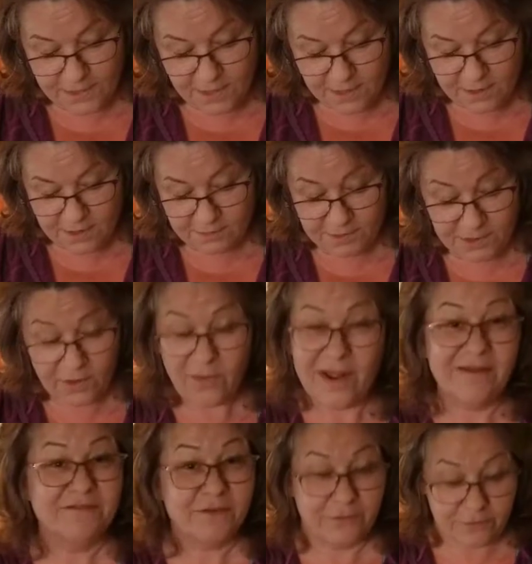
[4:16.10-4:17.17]
you don't
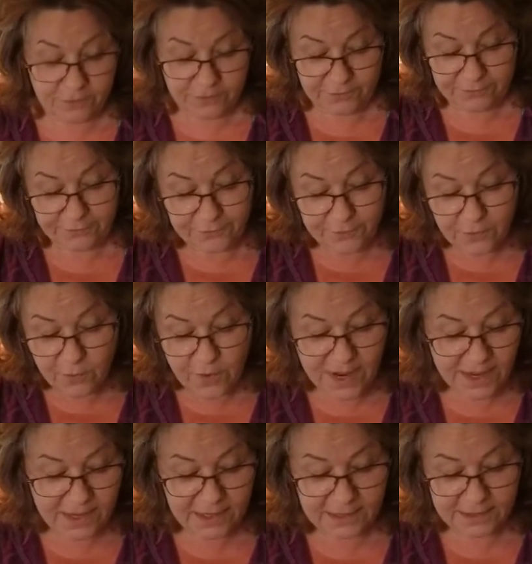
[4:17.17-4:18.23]
have to throw your fruit
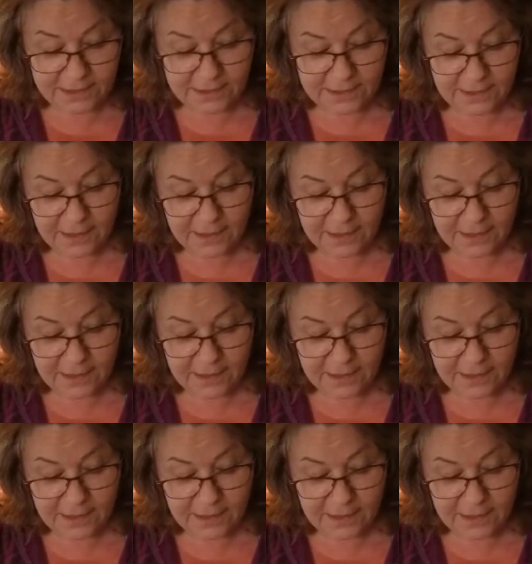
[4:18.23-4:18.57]
away.